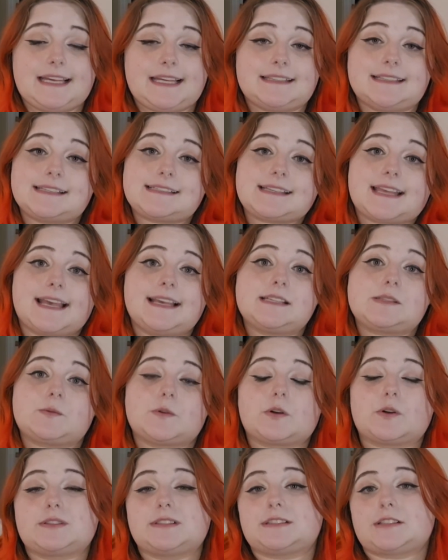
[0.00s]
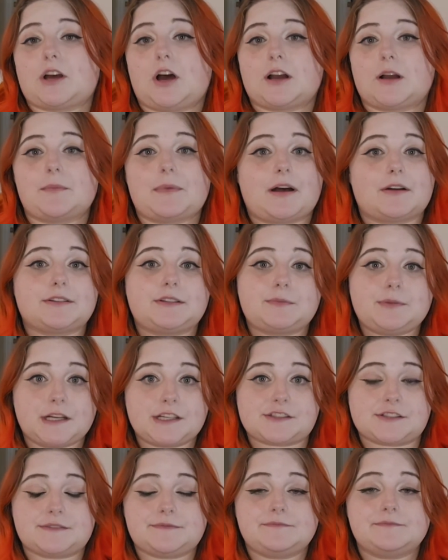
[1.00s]
In this case, we're going to talk about
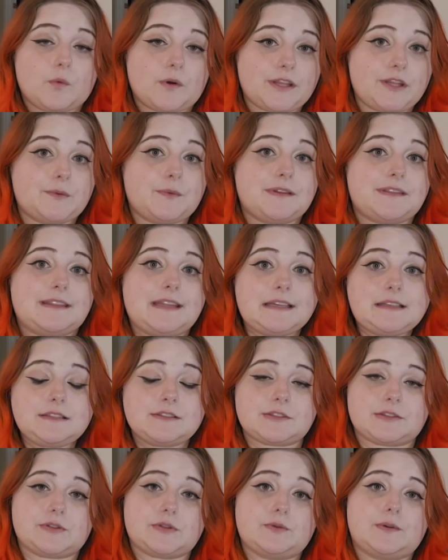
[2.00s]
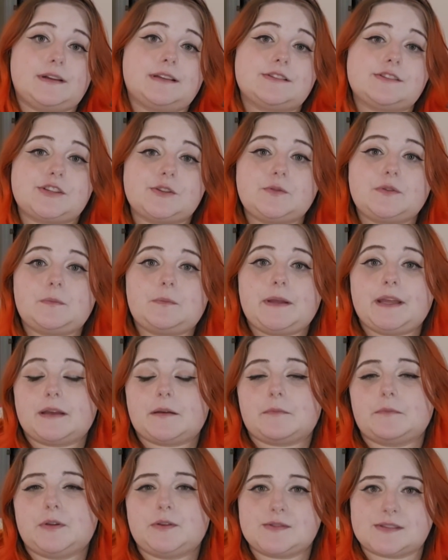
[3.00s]
depression. What you would then do is you would
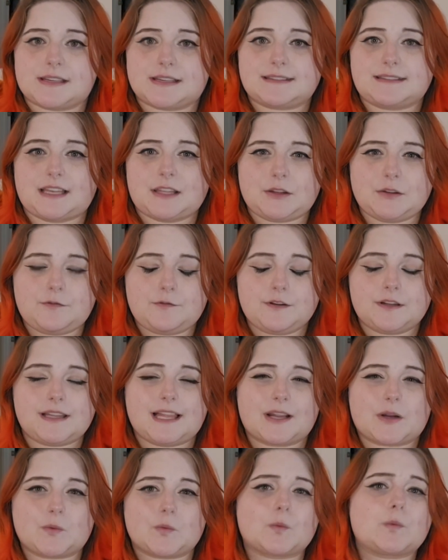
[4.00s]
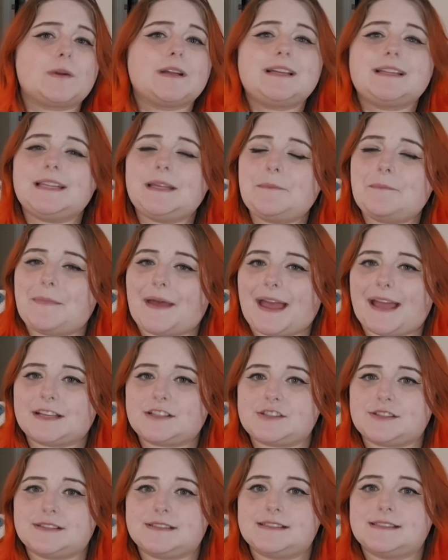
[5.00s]
pick music that you feel like really
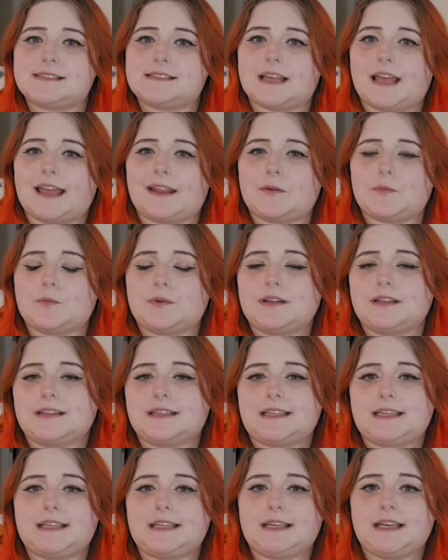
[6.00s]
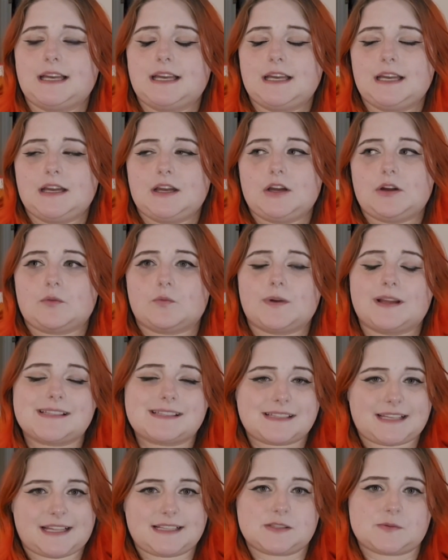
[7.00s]
matches and really
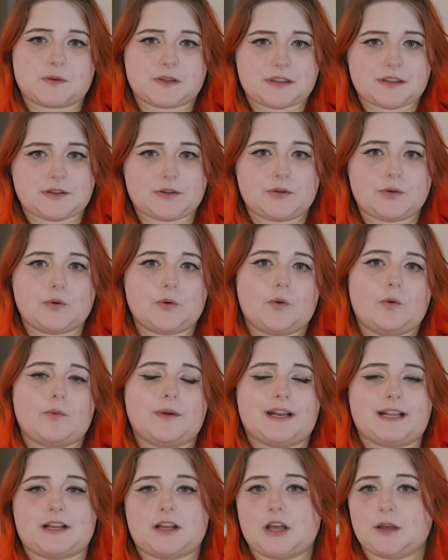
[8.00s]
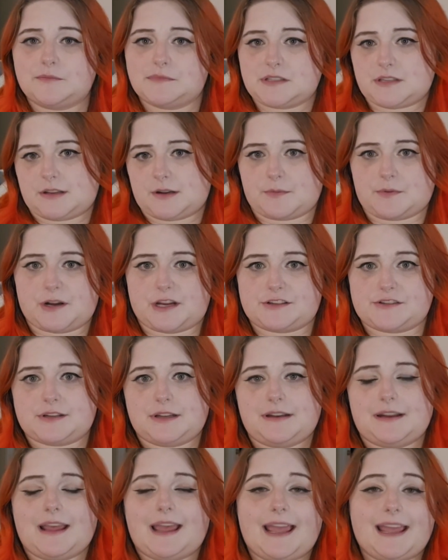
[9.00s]
resonates with you when it comes to
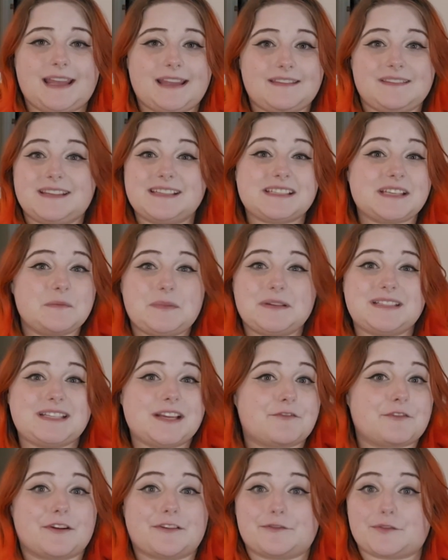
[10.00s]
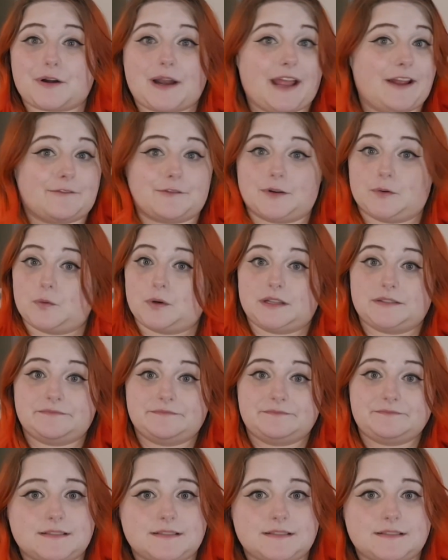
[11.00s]
depression. And this could be different for everyone.